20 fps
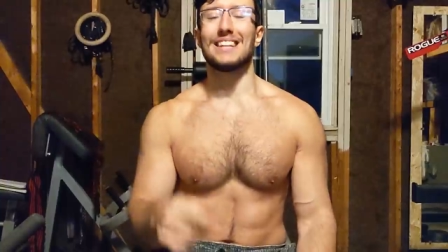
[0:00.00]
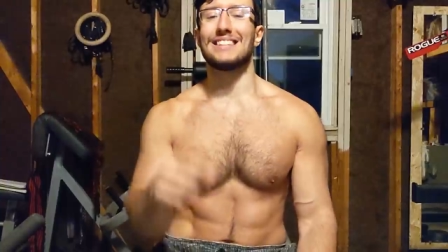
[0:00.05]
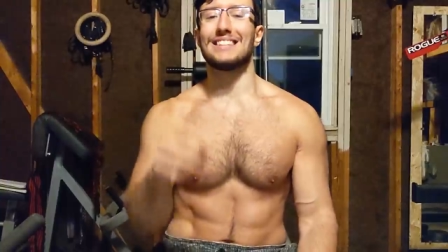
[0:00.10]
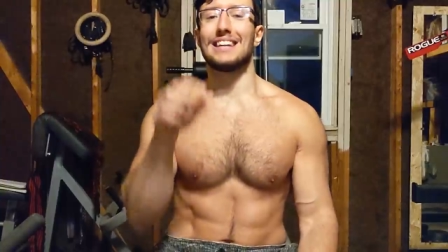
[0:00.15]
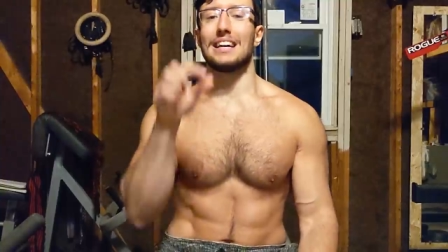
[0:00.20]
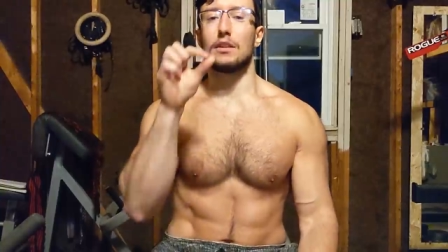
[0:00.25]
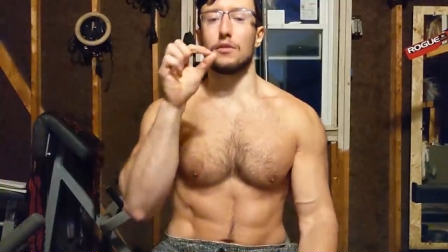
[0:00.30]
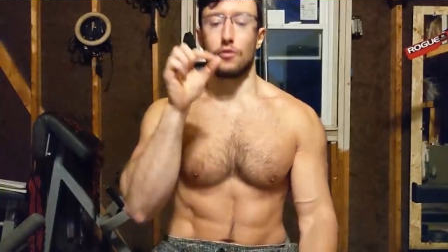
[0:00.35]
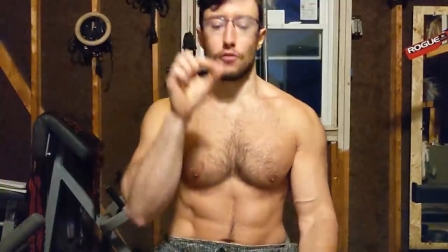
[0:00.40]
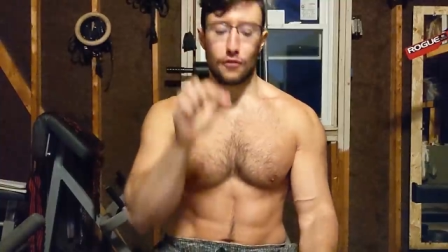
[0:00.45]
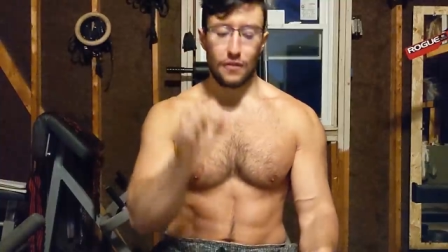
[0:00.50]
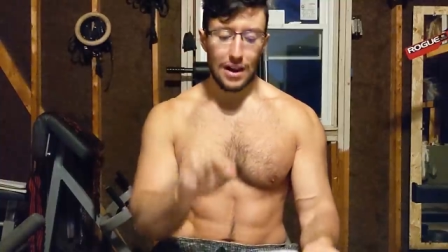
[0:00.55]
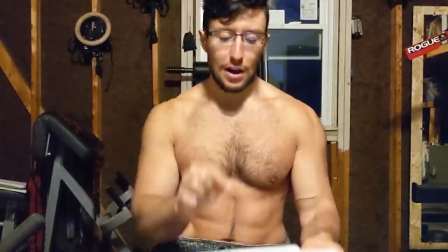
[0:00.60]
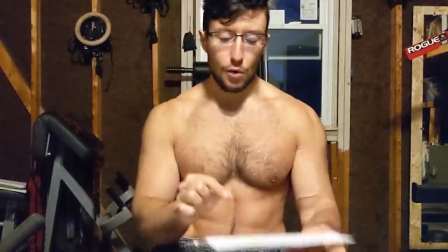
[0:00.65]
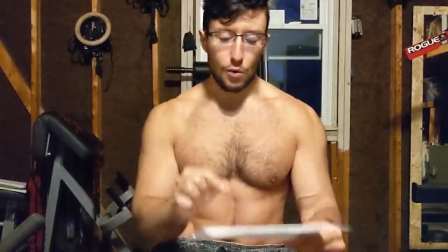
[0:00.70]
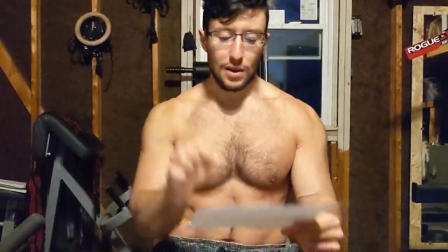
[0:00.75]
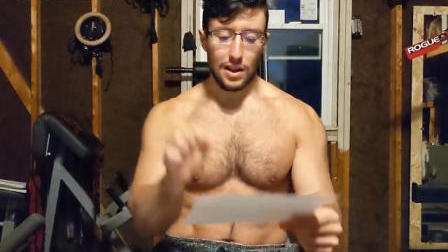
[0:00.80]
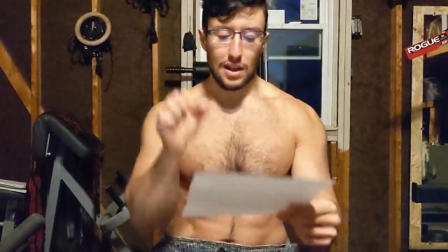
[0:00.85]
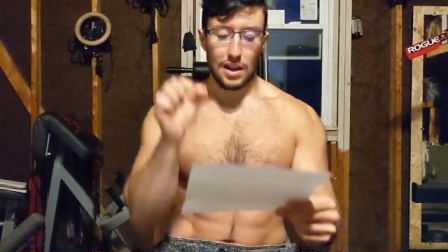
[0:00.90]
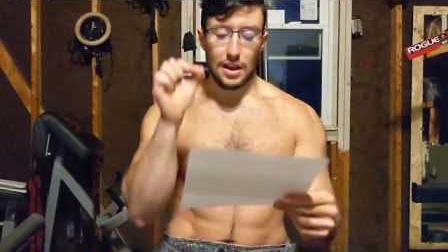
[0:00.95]
It's that
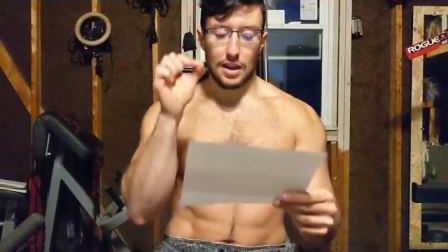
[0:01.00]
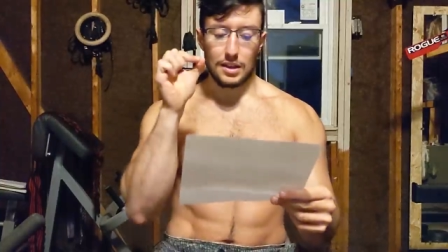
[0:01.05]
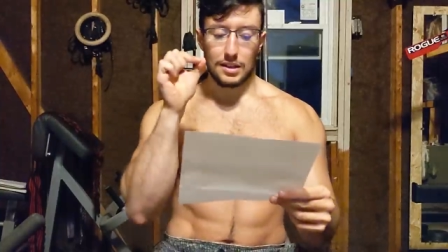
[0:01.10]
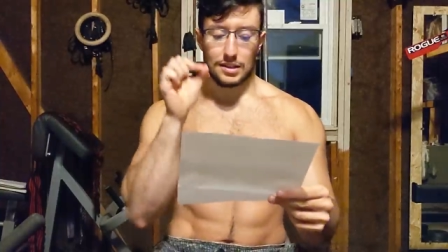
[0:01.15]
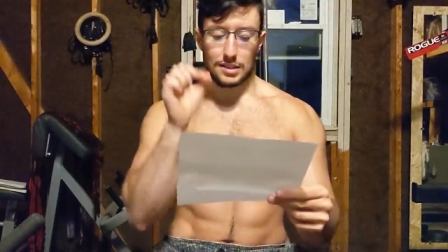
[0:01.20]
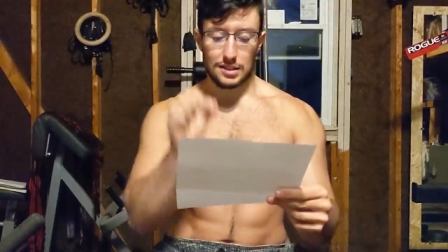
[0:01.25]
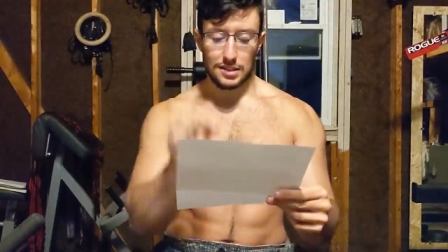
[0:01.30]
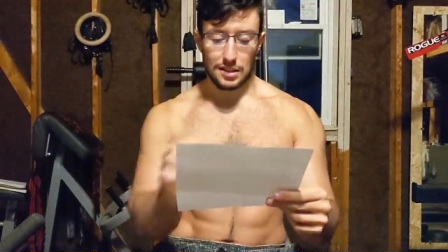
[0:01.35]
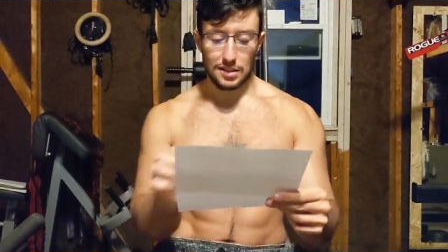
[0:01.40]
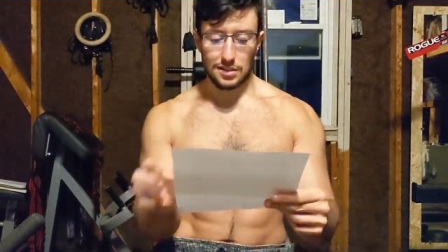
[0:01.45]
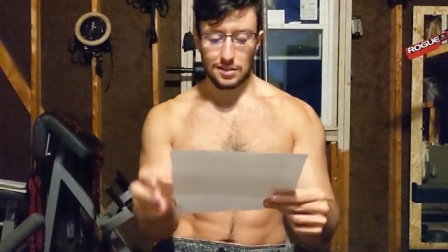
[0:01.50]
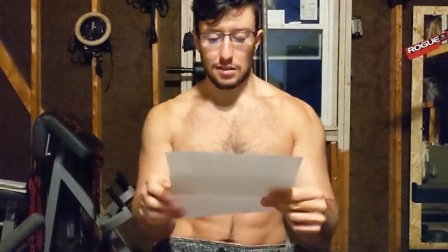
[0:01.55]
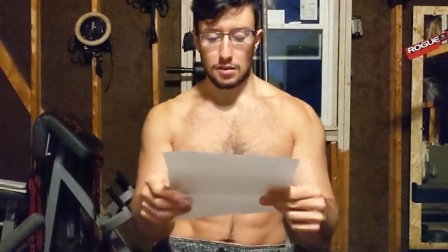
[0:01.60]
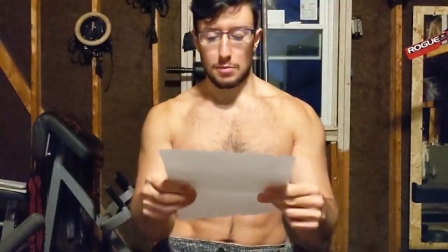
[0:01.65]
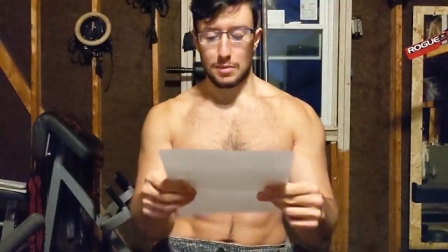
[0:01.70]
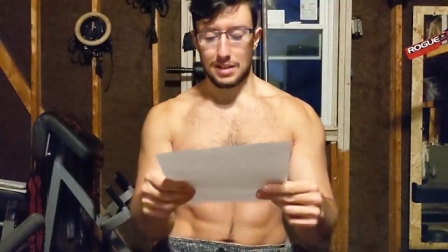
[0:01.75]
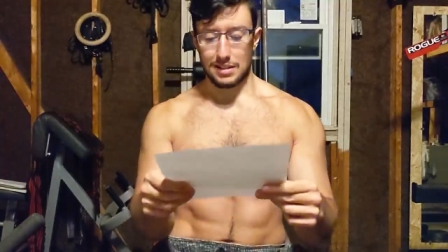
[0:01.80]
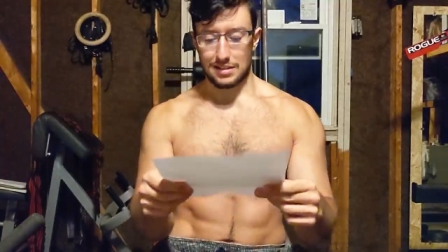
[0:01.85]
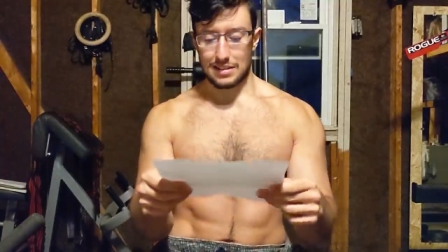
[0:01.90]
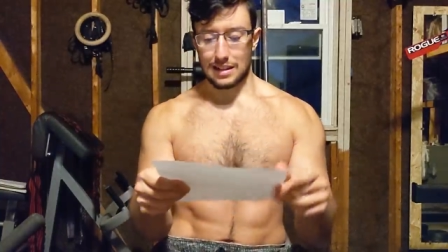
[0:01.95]
very
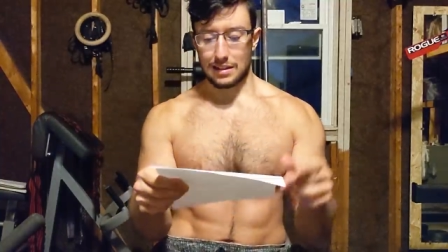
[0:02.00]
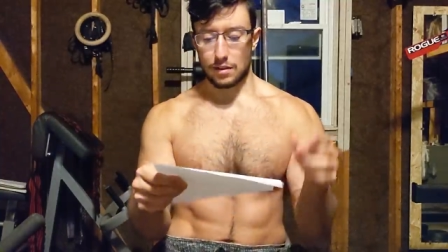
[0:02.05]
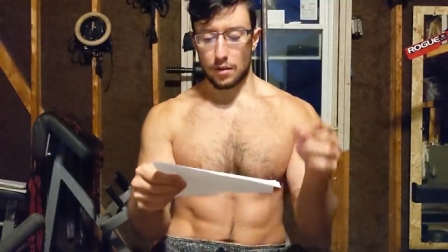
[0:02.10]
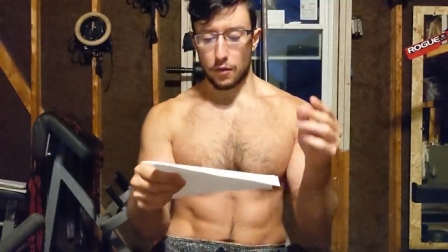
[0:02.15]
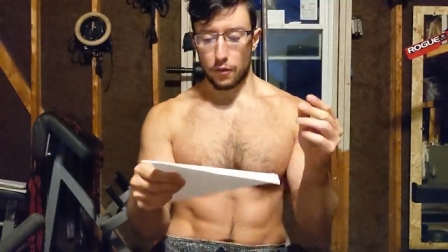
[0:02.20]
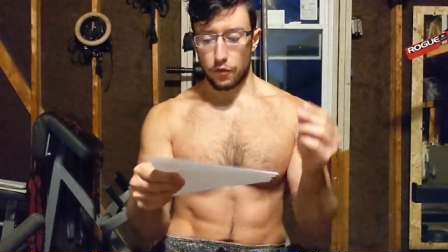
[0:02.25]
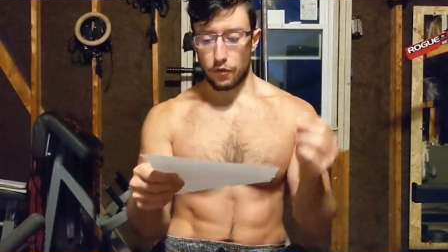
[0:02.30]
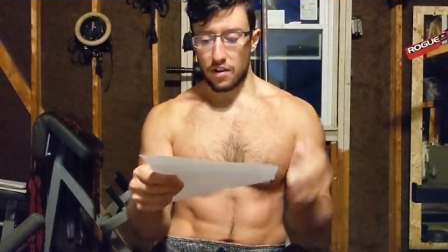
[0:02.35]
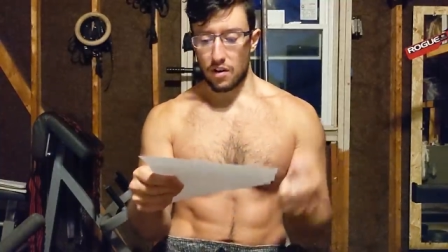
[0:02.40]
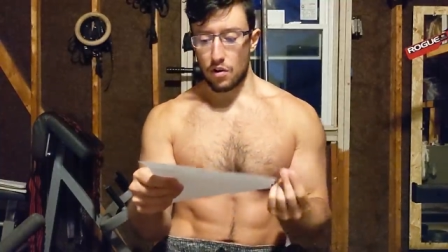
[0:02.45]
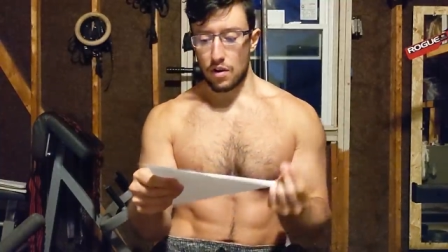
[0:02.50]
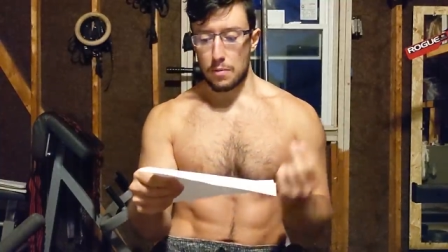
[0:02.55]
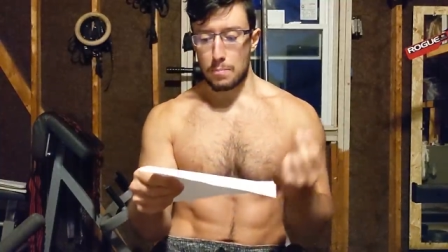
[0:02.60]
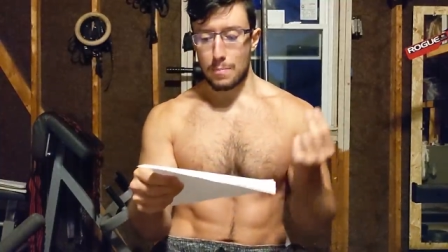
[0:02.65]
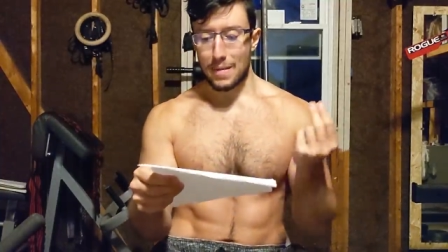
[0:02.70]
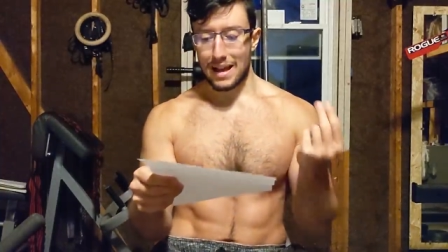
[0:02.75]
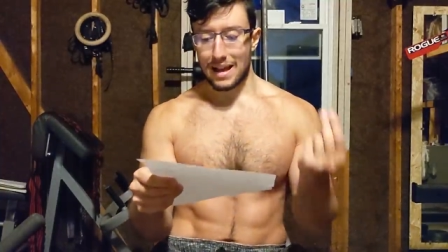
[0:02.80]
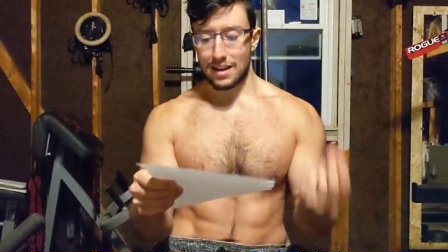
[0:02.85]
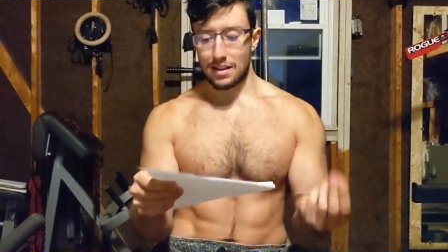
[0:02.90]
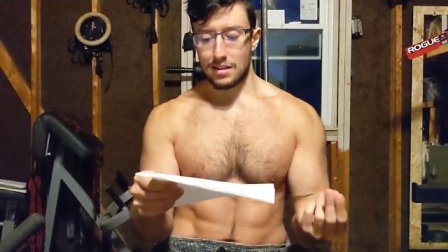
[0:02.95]
system. It's that very
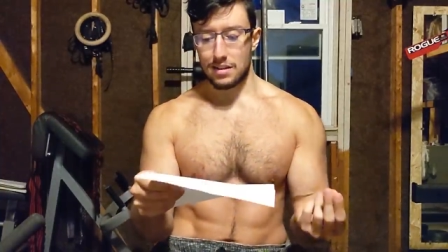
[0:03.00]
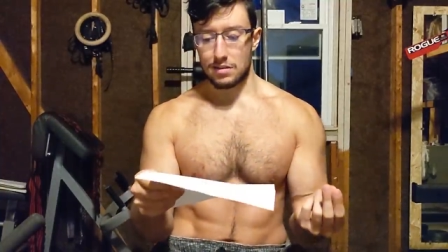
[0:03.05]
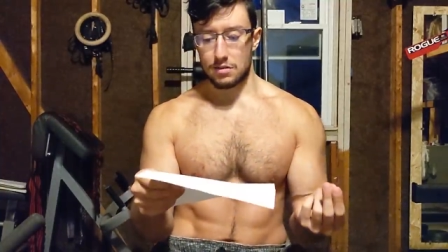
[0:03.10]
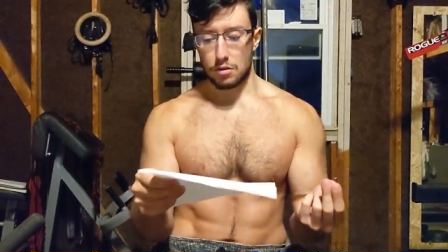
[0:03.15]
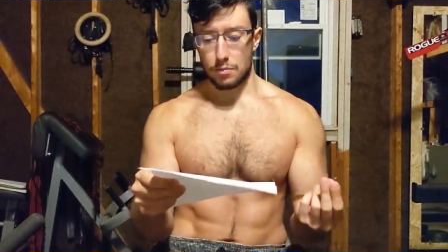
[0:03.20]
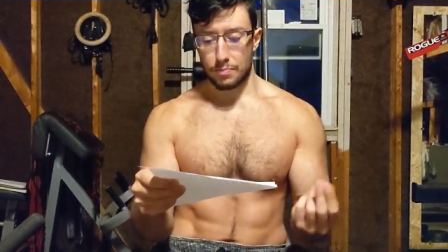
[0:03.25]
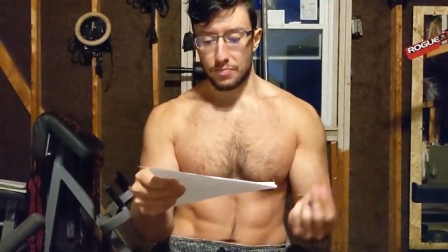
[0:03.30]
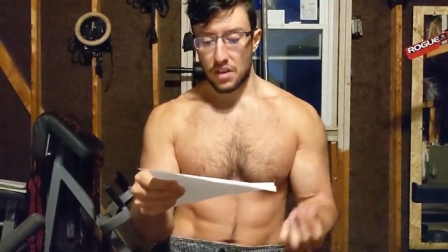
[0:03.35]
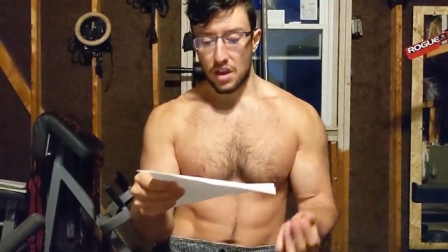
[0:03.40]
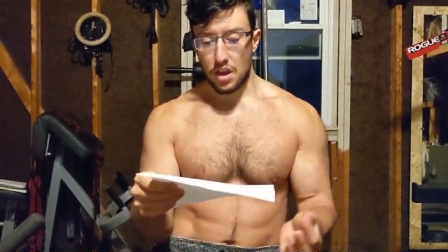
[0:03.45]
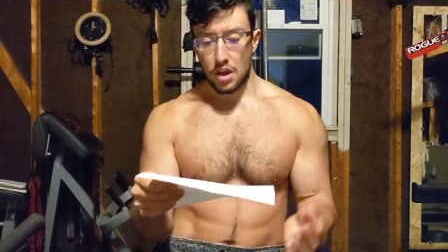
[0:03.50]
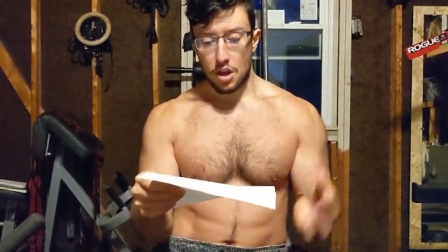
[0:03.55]
mechanism.